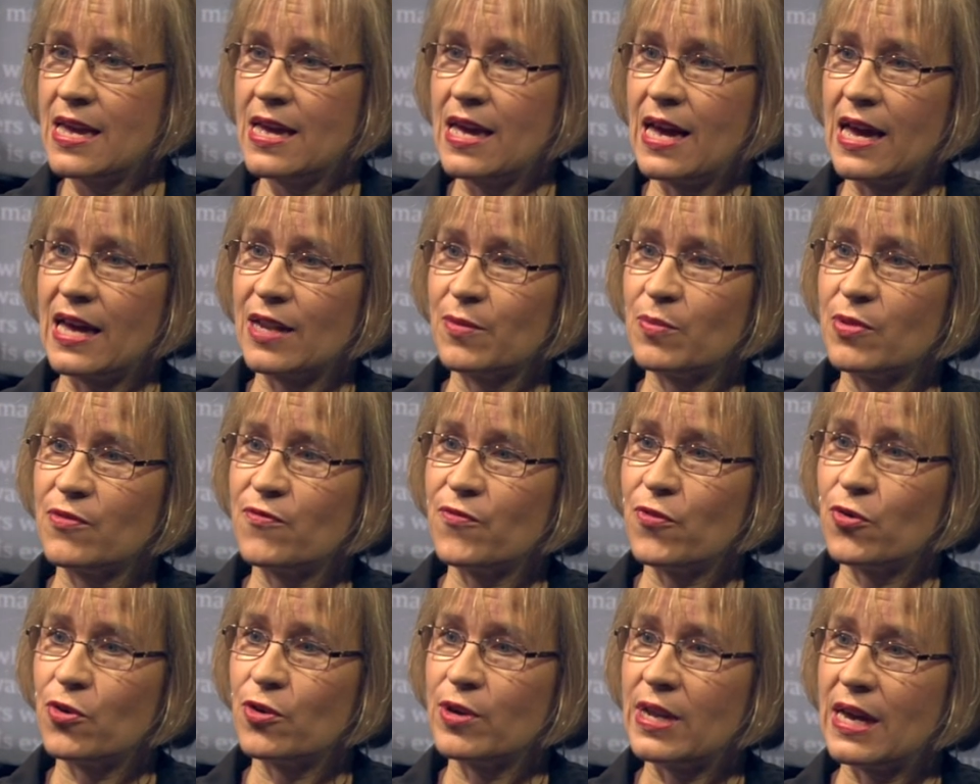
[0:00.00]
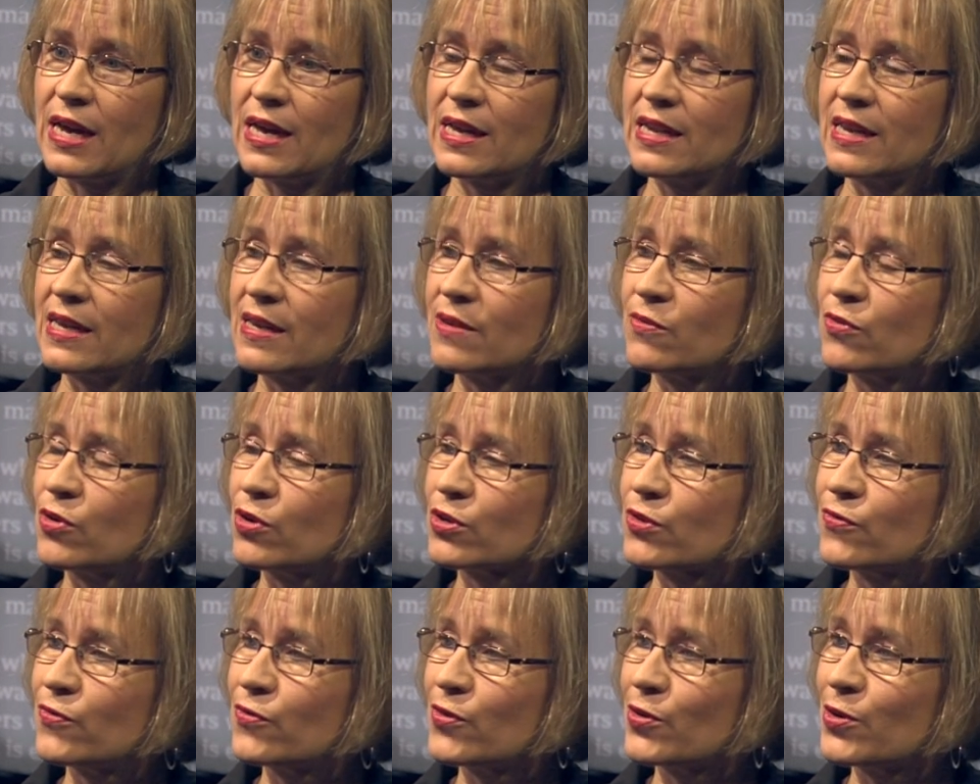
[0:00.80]
And before that, I
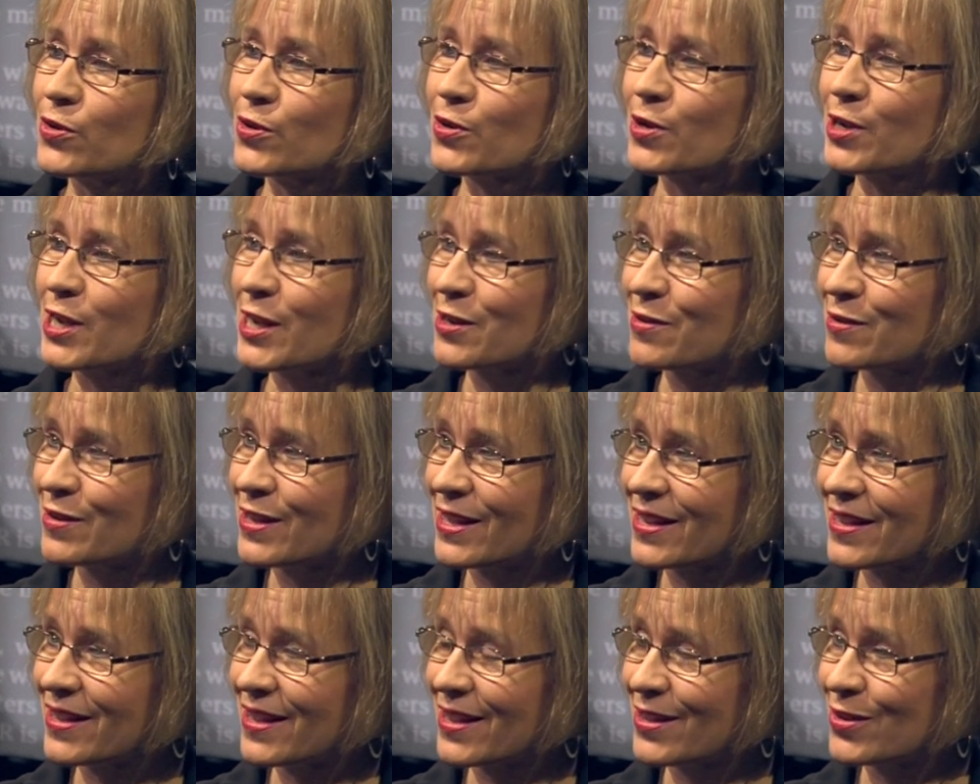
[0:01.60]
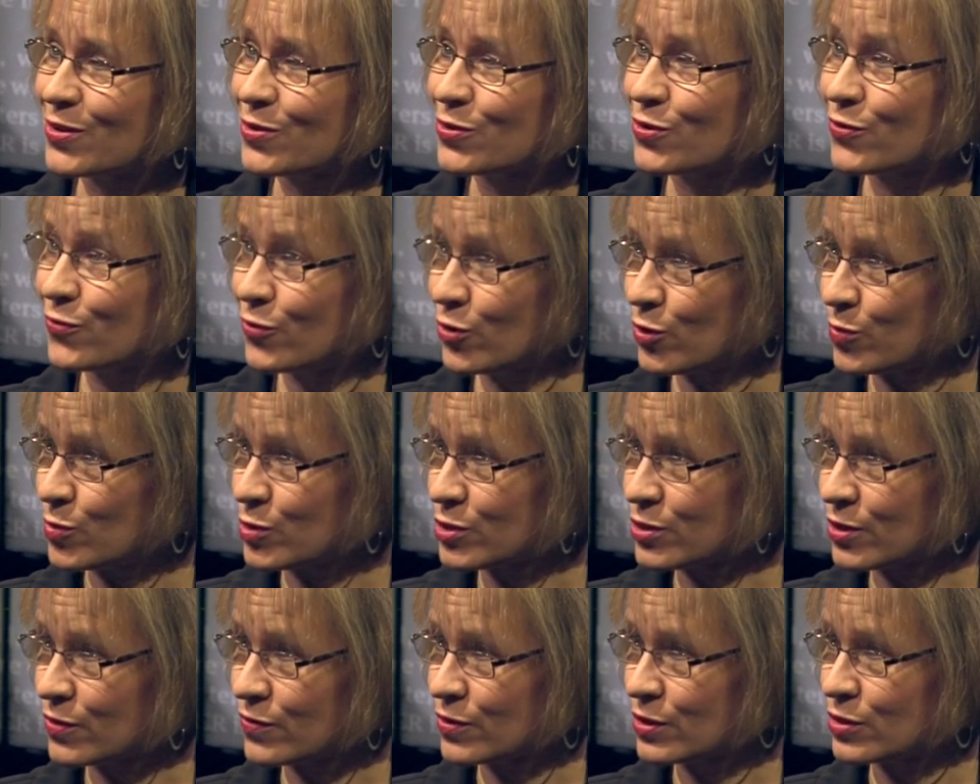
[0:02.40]
worked for another decade on the
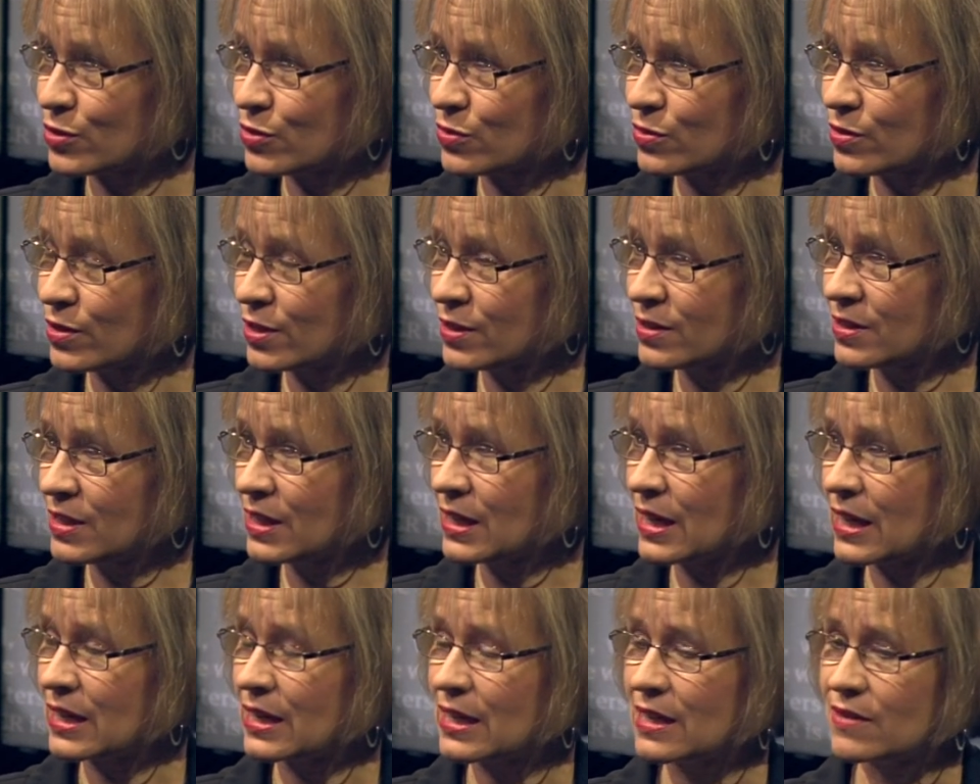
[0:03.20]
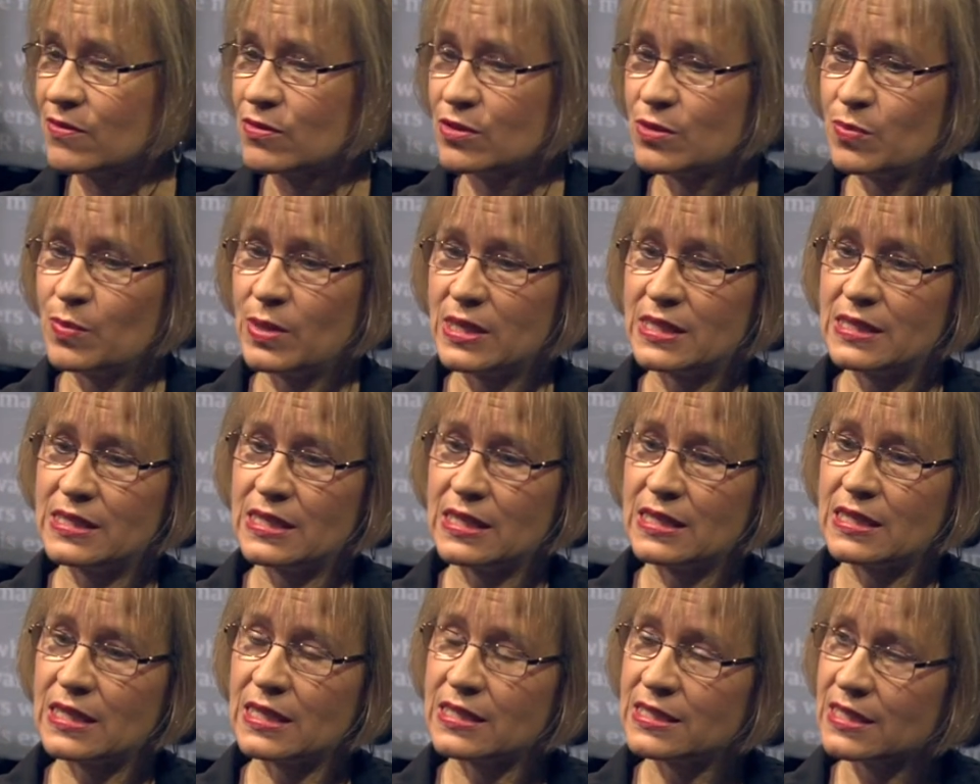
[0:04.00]
former Soviet Union, and I was based
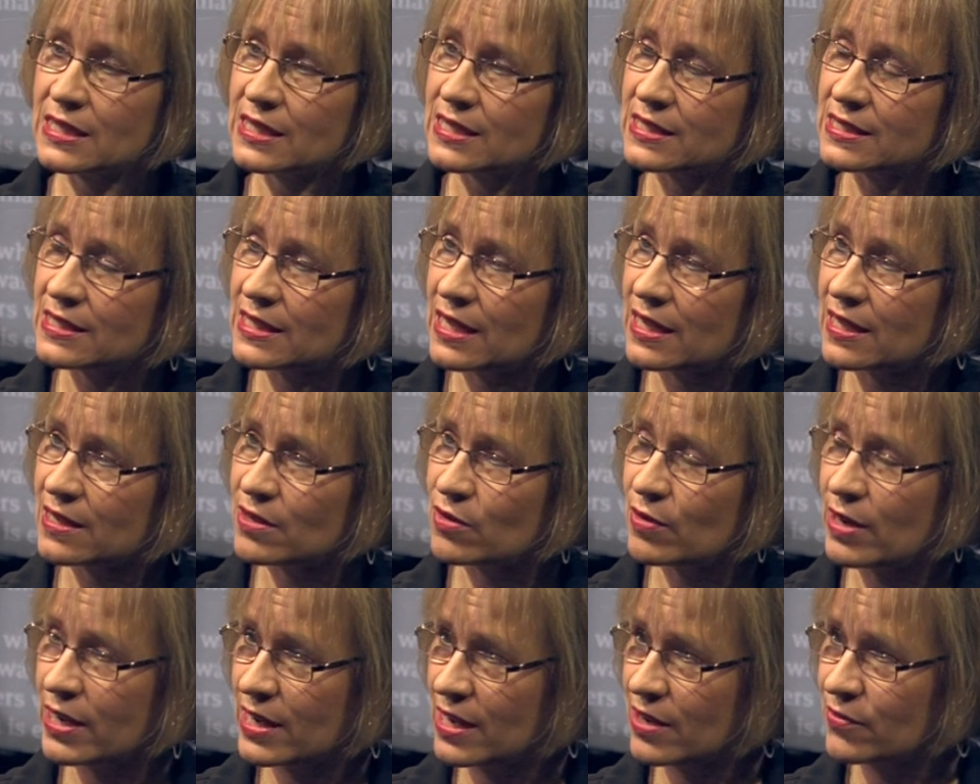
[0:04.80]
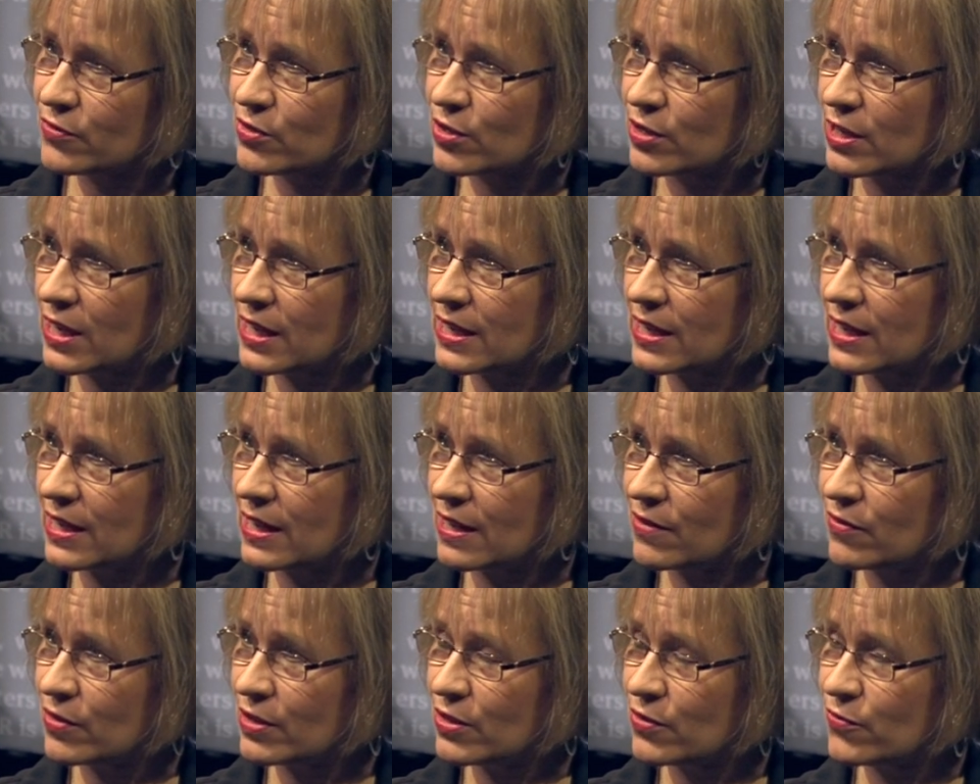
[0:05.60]
in Tajikistan right after 9
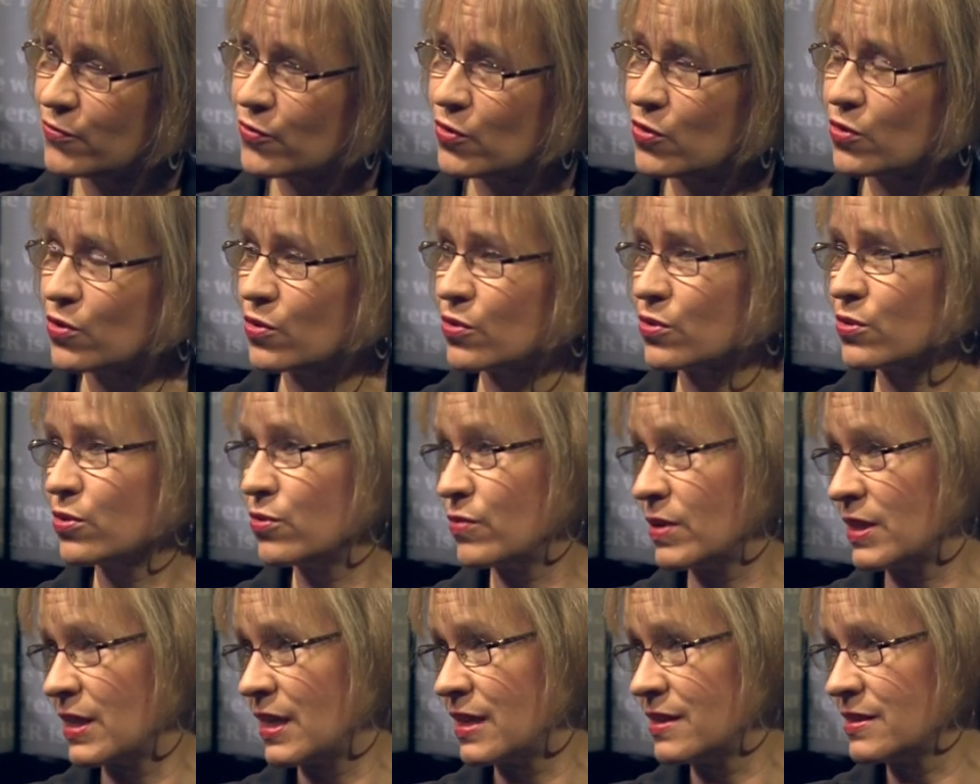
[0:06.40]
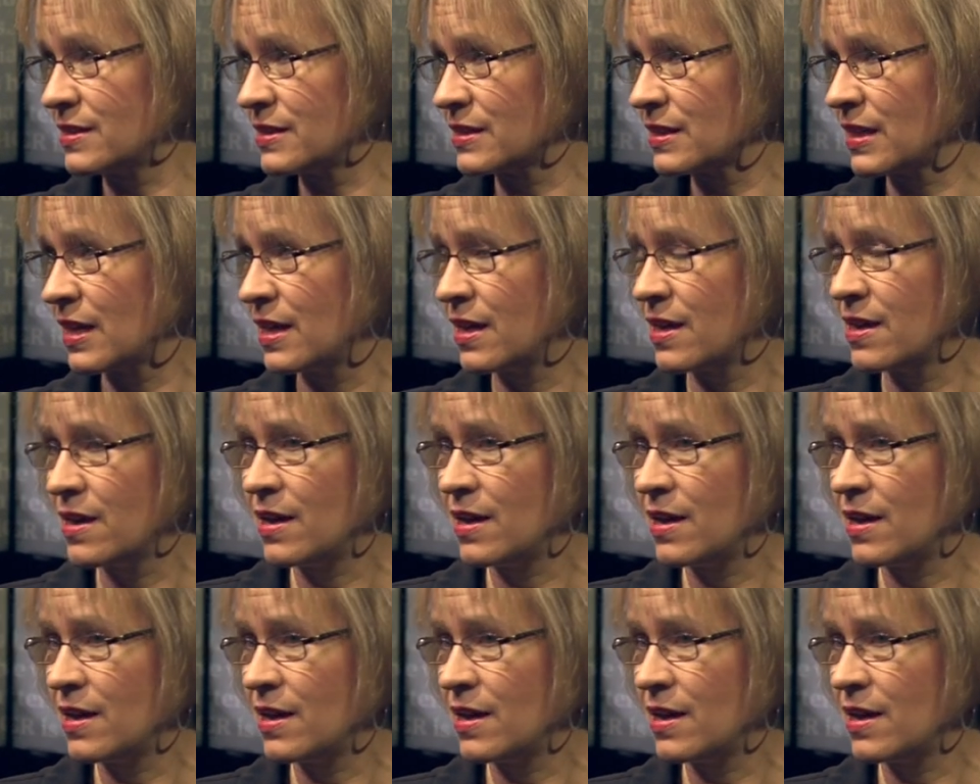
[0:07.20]
11 for three years.